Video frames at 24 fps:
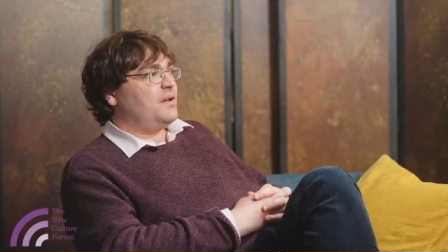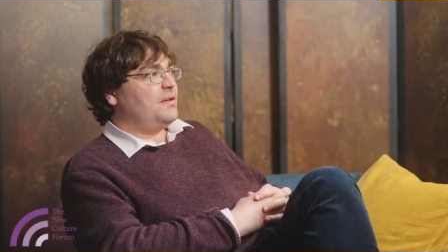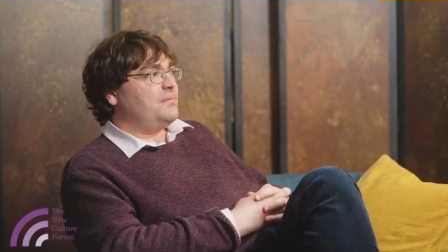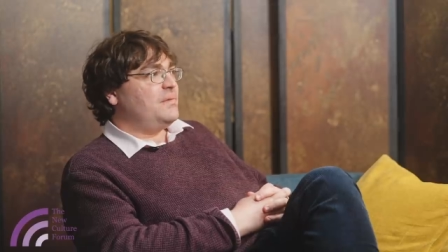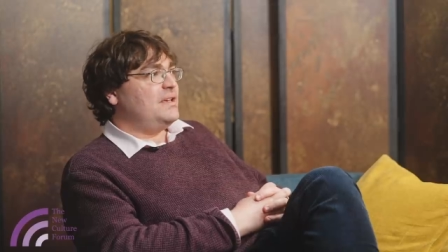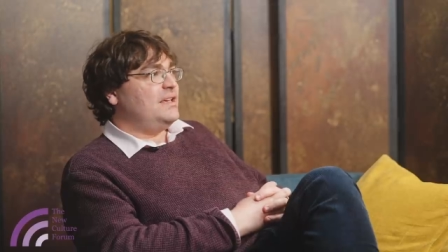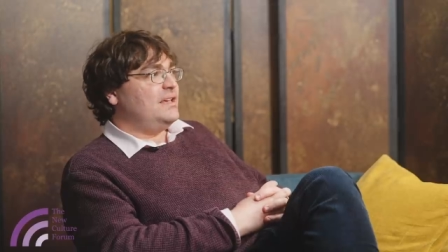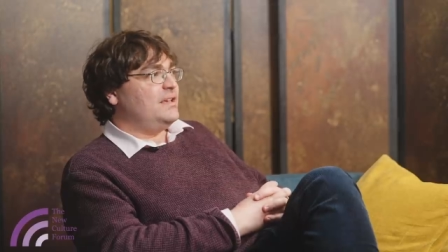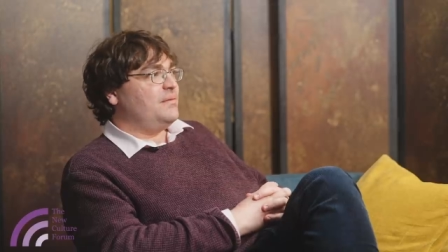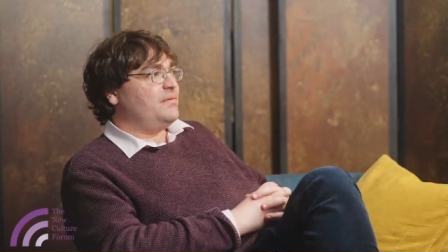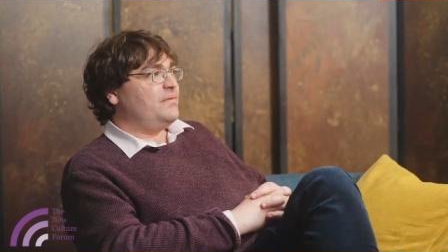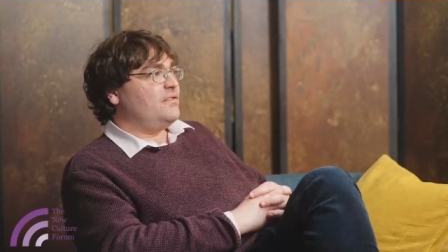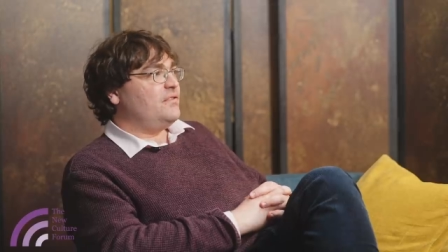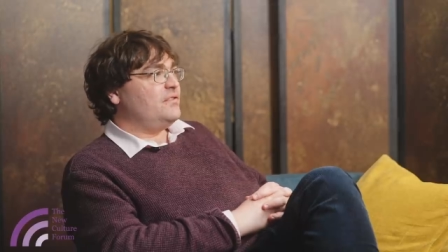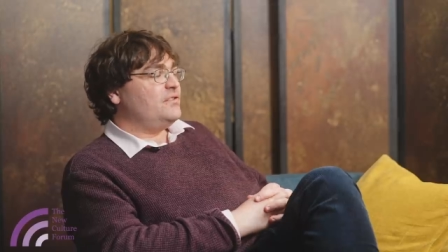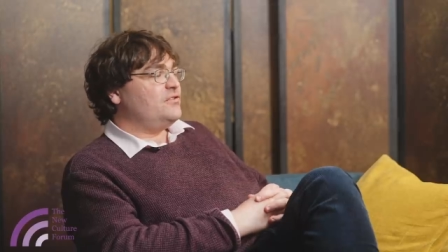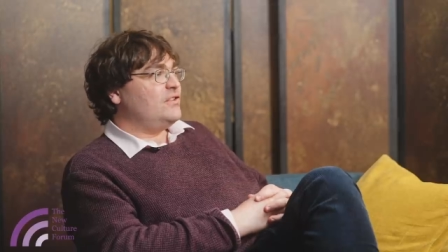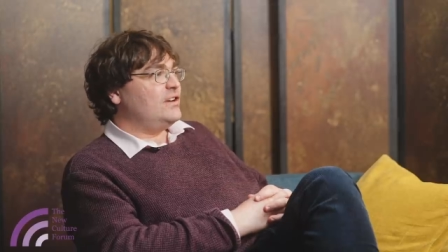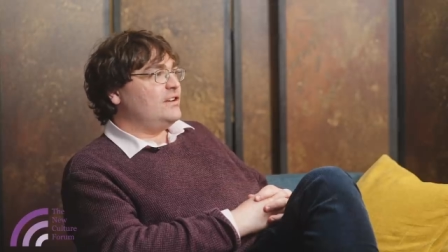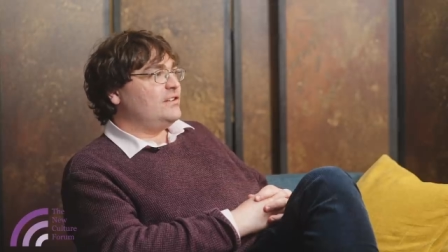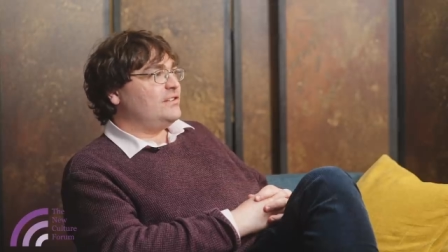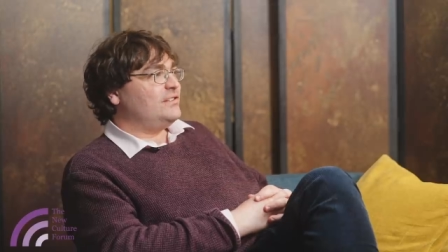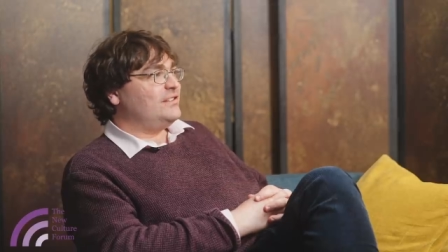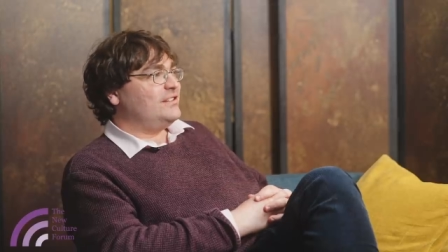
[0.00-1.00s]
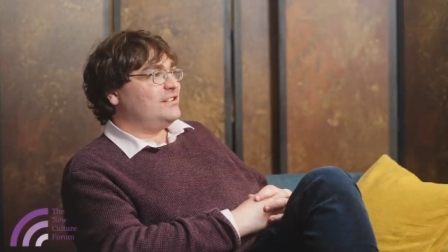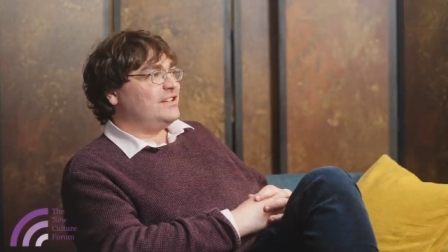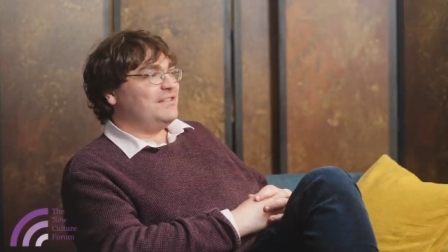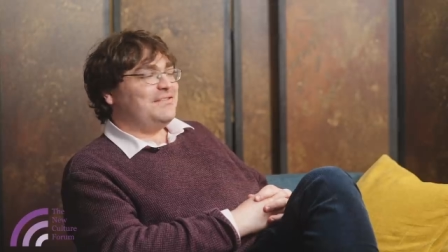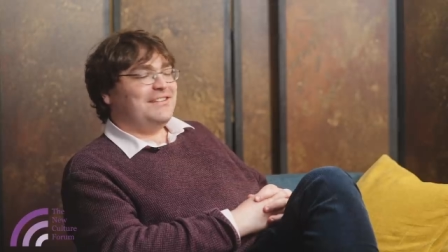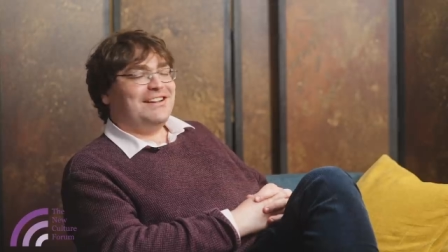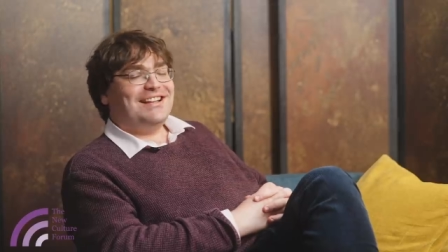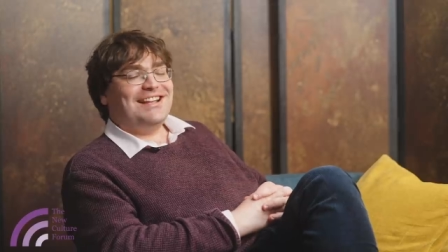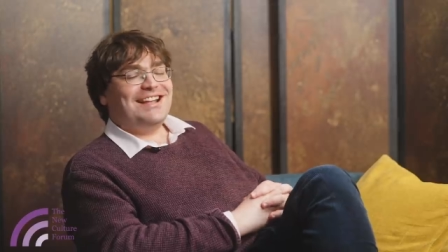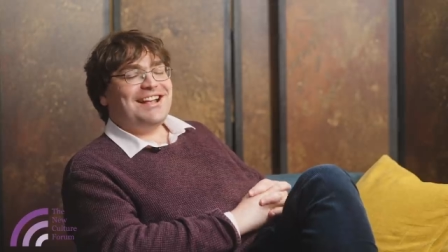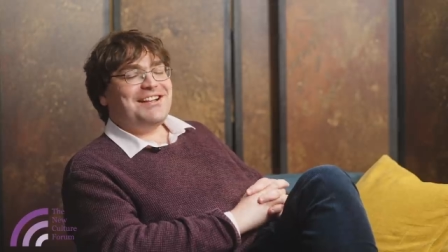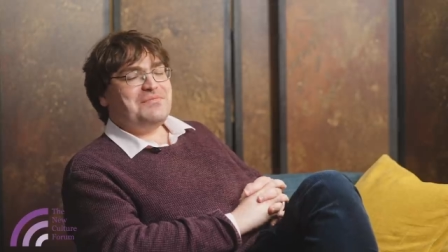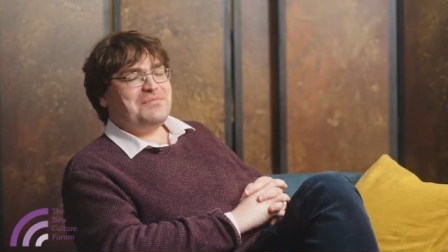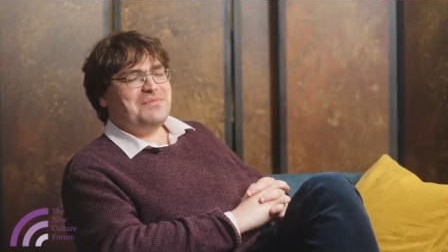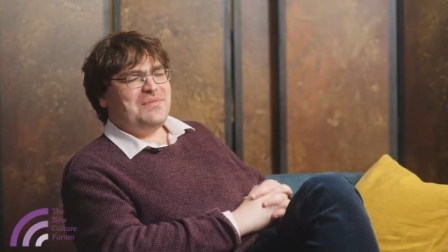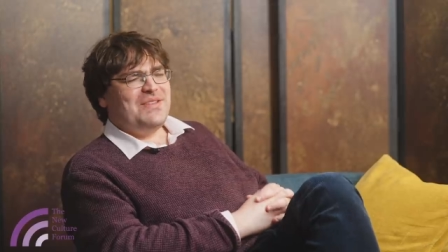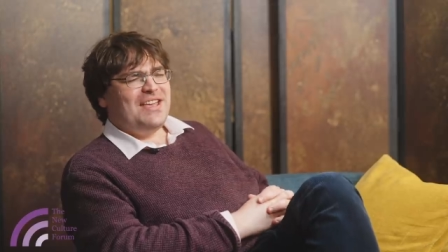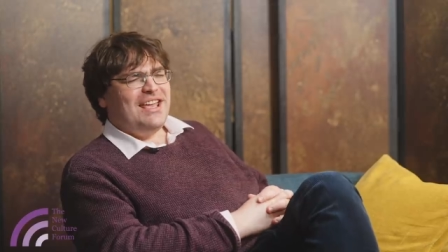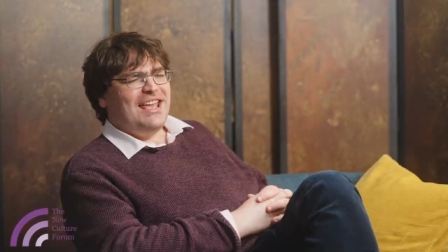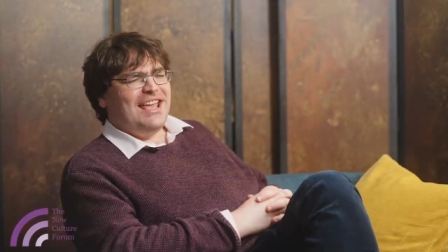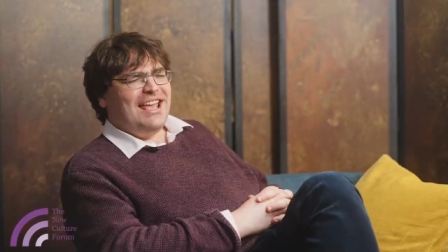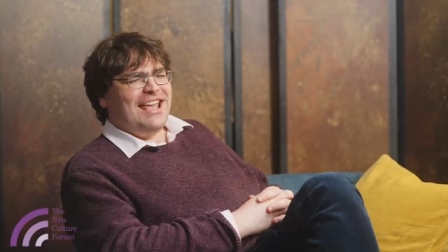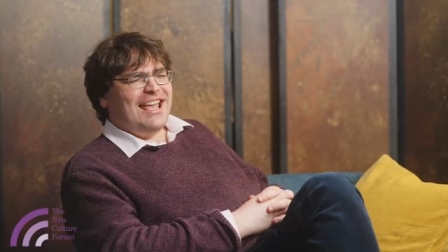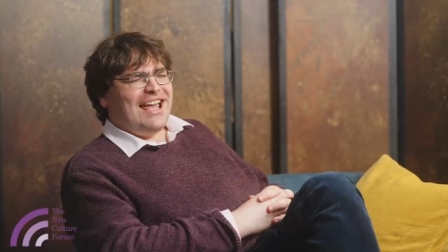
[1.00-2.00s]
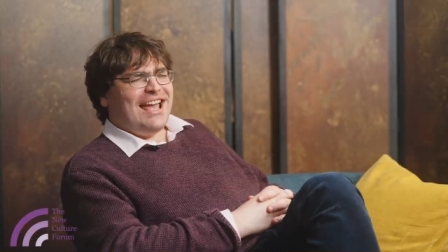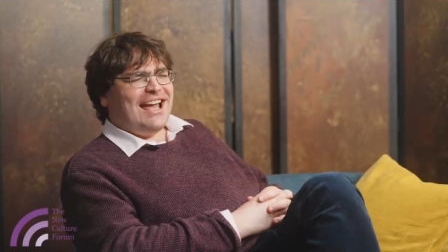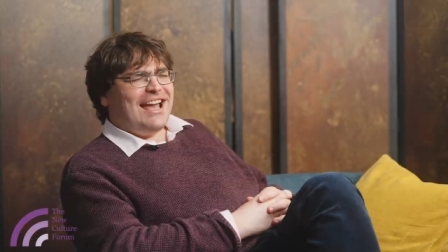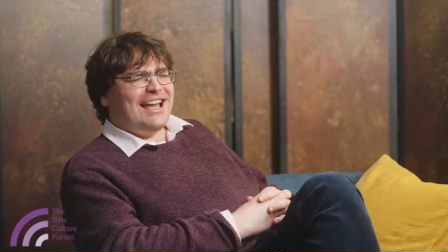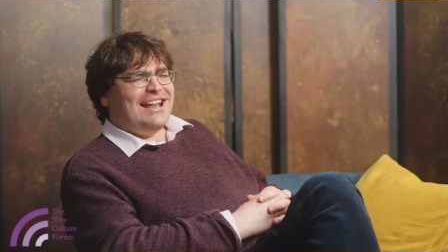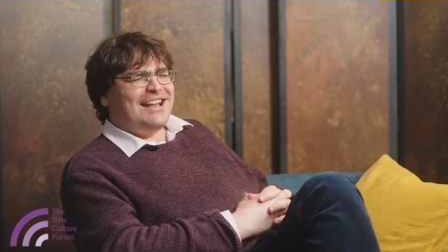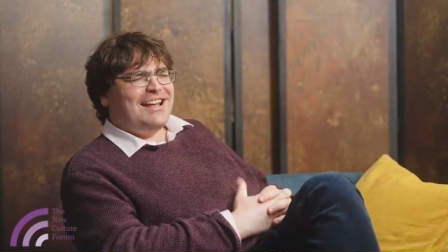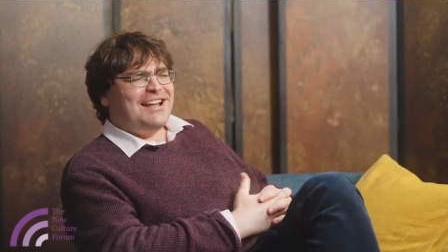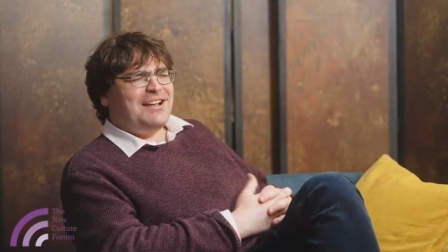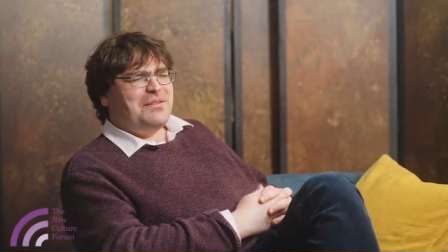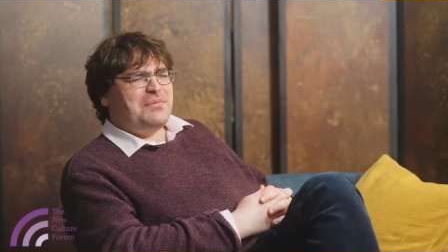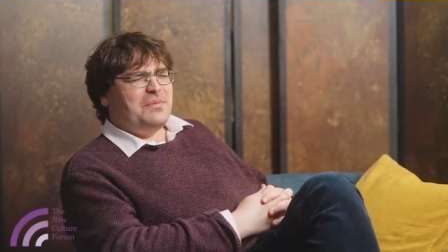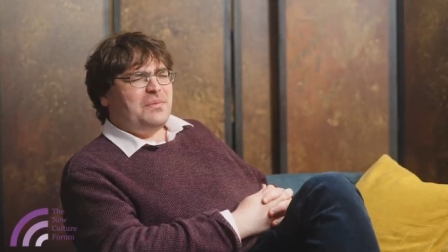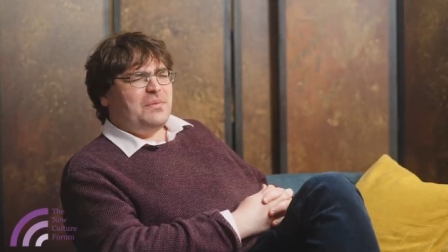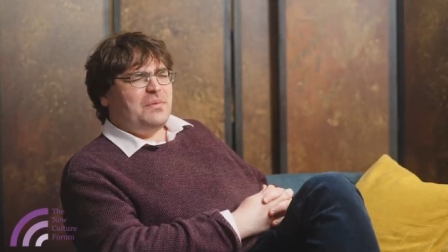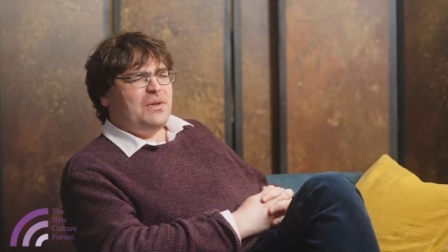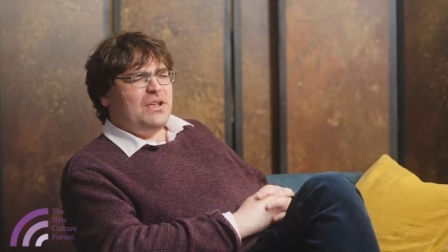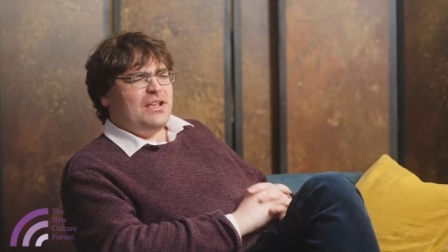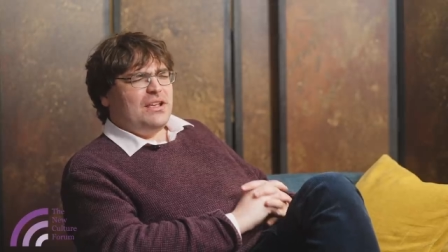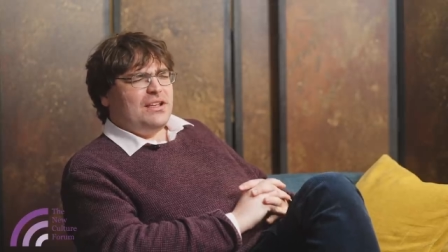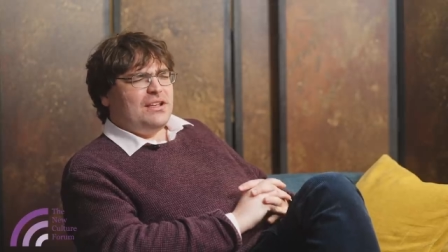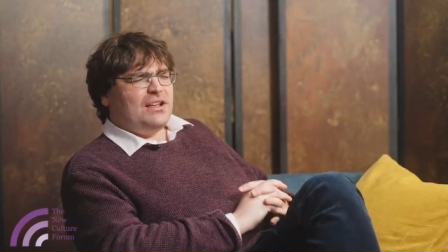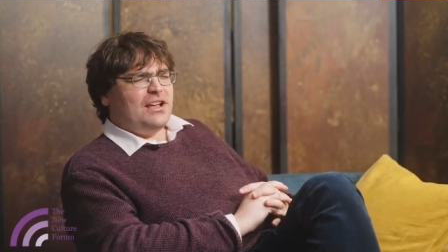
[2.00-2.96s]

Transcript: I'm meeting him for a drink this evening. All right. And.